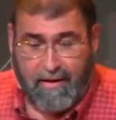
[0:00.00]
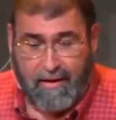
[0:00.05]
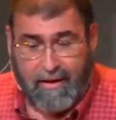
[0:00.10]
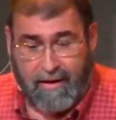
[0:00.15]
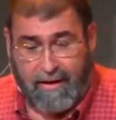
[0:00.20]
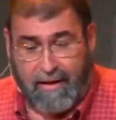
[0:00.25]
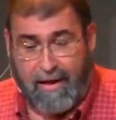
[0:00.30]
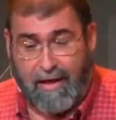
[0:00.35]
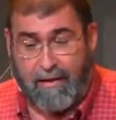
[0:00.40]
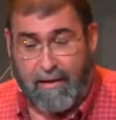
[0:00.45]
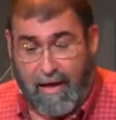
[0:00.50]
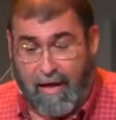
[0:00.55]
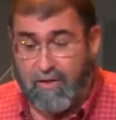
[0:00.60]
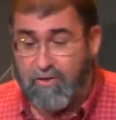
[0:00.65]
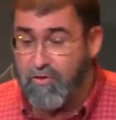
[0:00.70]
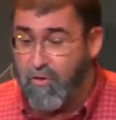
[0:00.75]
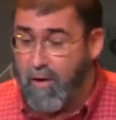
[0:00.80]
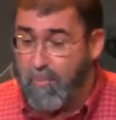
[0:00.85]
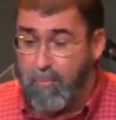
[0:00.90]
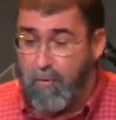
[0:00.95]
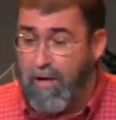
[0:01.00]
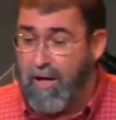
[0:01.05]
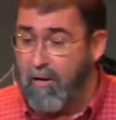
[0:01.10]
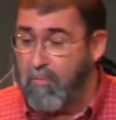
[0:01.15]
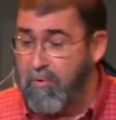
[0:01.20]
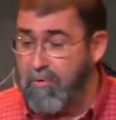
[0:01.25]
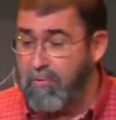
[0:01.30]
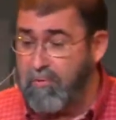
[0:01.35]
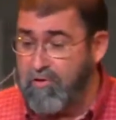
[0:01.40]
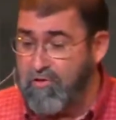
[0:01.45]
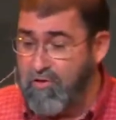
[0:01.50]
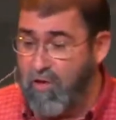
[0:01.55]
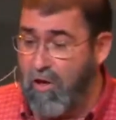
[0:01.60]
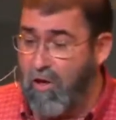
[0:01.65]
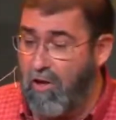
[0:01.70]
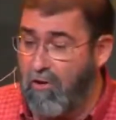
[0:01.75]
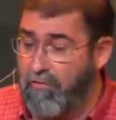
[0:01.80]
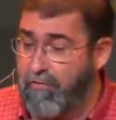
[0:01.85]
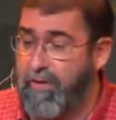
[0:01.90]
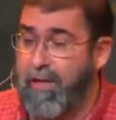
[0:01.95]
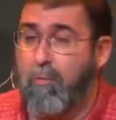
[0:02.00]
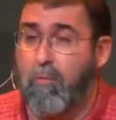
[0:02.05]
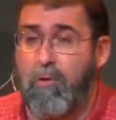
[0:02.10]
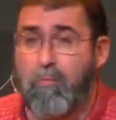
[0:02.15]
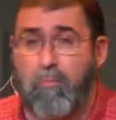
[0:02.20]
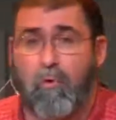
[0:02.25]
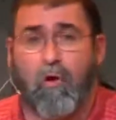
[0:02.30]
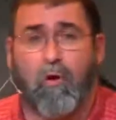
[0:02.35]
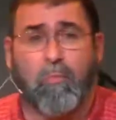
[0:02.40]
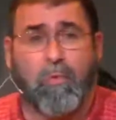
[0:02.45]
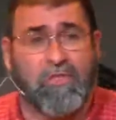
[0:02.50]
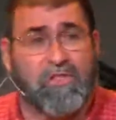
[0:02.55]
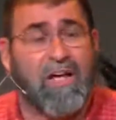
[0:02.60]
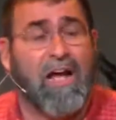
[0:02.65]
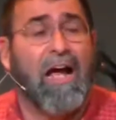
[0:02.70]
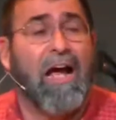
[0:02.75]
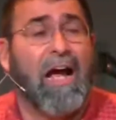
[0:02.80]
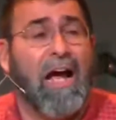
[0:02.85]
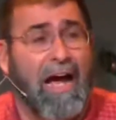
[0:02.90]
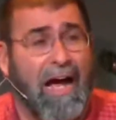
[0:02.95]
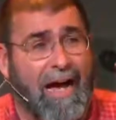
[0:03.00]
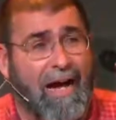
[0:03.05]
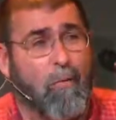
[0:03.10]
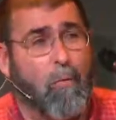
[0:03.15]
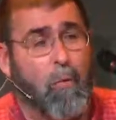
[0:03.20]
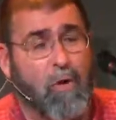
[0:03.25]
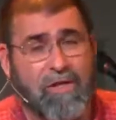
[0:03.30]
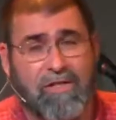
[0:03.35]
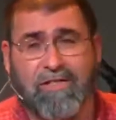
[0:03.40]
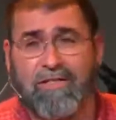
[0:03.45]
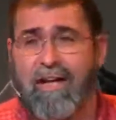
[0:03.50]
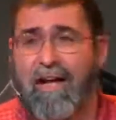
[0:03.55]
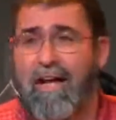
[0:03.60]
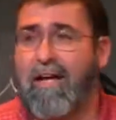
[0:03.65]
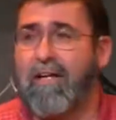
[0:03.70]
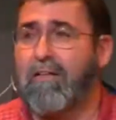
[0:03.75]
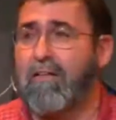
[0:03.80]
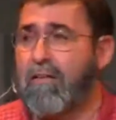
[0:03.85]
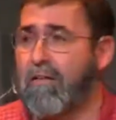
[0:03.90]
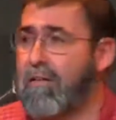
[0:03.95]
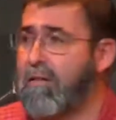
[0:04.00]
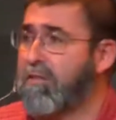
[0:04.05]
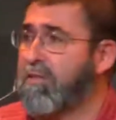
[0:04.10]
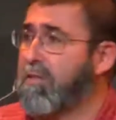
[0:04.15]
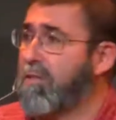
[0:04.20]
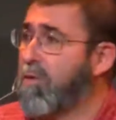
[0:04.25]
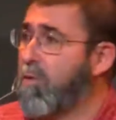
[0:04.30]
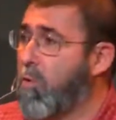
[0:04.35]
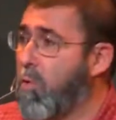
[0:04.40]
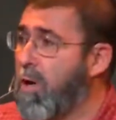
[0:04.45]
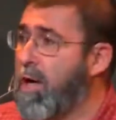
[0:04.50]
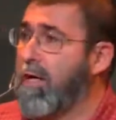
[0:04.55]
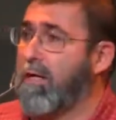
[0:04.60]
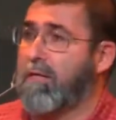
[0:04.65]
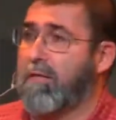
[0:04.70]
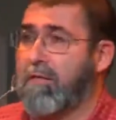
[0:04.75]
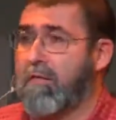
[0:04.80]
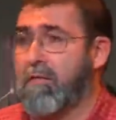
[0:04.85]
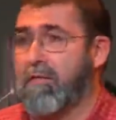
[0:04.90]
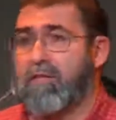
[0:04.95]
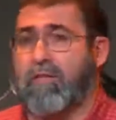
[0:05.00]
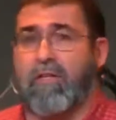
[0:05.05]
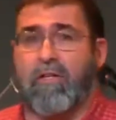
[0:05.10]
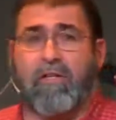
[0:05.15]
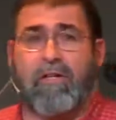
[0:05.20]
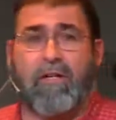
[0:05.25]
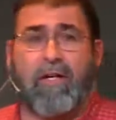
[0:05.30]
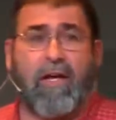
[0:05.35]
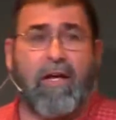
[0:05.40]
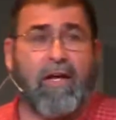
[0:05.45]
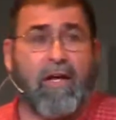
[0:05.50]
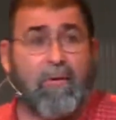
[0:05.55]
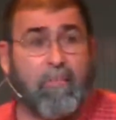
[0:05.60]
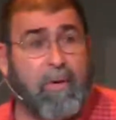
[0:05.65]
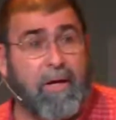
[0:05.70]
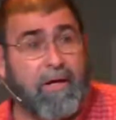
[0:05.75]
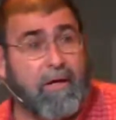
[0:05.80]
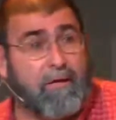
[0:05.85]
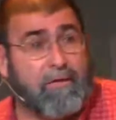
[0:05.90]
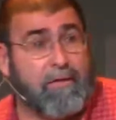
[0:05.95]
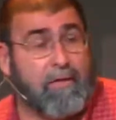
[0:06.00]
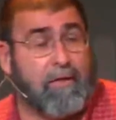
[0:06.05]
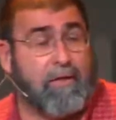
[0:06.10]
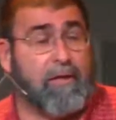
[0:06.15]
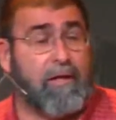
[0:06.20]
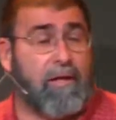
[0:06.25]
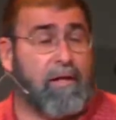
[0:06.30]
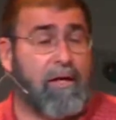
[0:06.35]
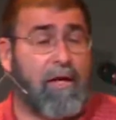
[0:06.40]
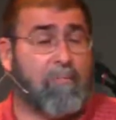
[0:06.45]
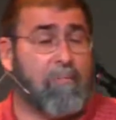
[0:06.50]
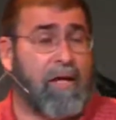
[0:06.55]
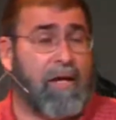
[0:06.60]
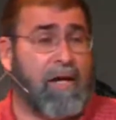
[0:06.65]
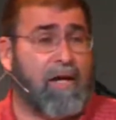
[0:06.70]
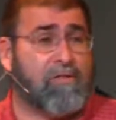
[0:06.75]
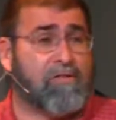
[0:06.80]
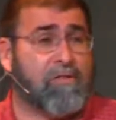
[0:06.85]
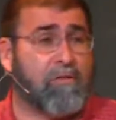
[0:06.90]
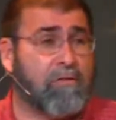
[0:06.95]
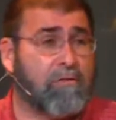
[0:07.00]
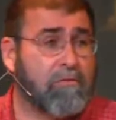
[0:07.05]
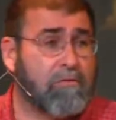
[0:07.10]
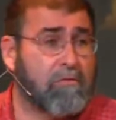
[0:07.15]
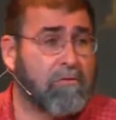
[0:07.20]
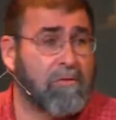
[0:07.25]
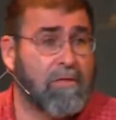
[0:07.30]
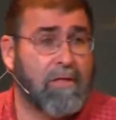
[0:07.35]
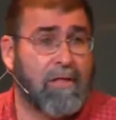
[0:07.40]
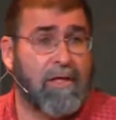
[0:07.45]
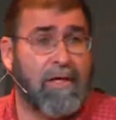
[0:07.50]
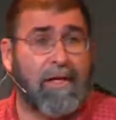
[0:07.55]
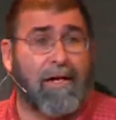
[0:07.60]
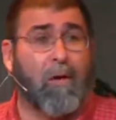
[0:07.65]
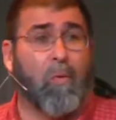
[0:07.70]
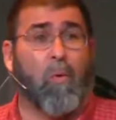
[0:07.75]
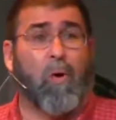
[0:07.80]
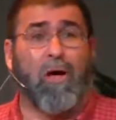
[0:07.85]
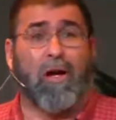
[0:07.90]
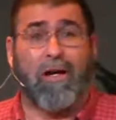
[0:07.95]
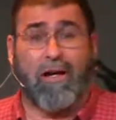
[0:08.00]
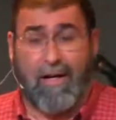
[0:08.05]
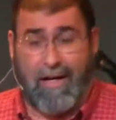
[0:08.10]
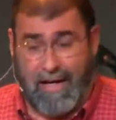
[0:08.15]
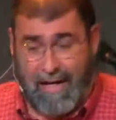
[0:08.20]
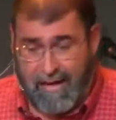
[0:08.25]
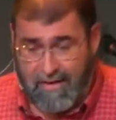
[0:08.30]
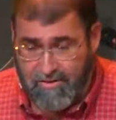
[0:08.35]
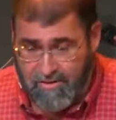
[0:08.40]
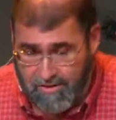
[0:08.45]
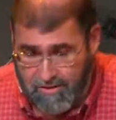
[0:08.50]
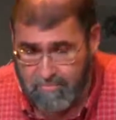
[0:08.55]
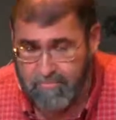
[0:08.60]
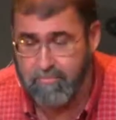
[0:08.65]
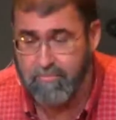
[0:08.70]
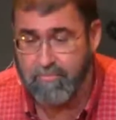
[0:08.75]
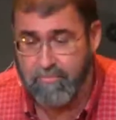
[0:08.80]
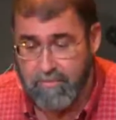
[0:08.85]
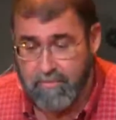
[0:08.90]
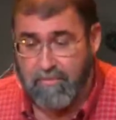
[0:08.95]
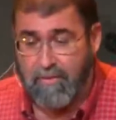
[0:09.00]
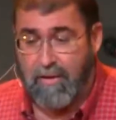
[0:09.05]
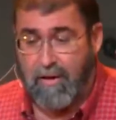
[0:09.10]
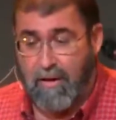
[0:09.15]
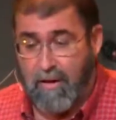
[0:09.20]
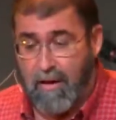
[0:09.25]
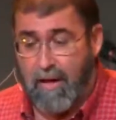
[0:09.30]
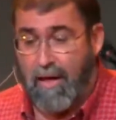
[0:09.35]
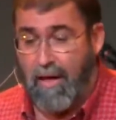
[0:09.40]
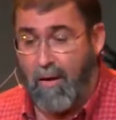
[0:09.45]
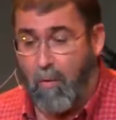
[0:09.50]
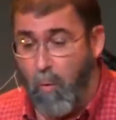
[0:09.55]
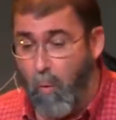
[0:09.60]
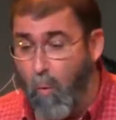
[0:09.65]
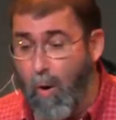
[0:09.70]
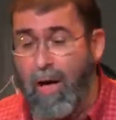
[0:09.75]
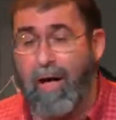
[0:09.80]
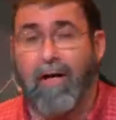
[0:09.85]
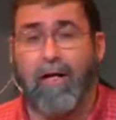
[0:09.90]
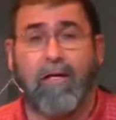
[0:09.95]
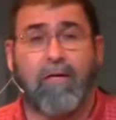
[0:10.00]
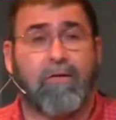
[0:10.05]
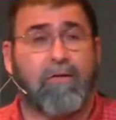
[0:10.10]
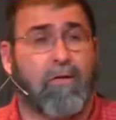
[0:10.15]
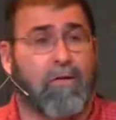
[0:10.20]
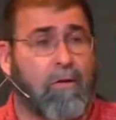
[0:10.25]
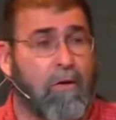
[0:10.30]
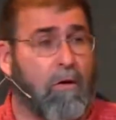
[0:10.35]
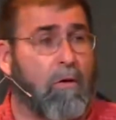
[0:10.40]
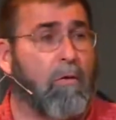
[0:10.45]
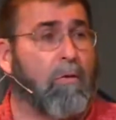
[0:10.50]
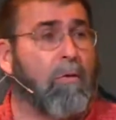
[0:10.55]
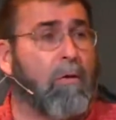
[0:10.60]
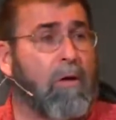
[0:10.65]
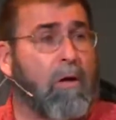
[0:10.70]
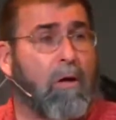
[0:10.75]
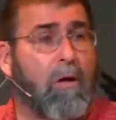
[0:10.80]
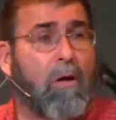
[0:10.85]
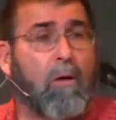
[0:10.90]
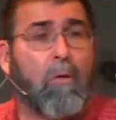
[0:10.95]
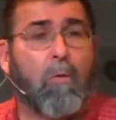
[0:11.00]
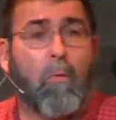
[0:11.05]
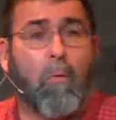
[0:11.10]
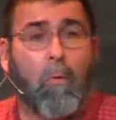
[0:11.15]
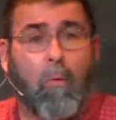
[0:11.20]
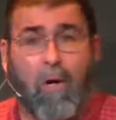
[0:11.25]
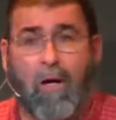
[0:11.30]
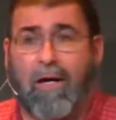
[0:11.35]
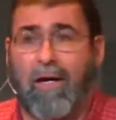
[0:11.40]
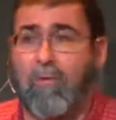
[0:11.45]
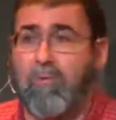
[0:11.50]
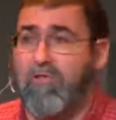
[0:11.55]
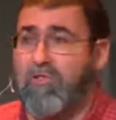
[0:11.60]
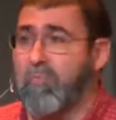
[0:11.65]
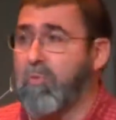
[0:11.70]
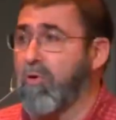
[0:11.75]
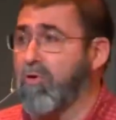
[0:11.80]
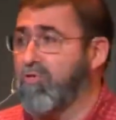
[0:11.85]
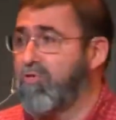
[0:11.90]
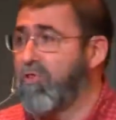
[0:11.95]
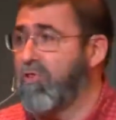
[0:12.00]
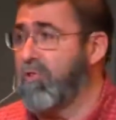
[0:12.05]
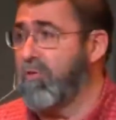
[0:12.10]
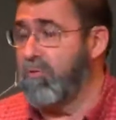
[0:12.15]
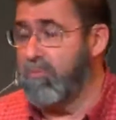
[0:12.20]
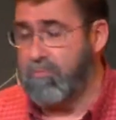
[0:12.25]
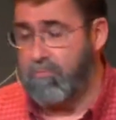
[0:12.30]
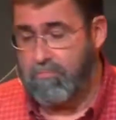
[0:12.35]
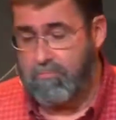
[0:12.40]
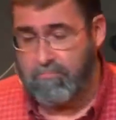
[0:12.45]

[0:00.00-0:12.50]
And so I prayed with resolve and with purpose. I was not going to quit until he gave me an answer. And I wanted an answer. I wanted to know what I was supposed to do.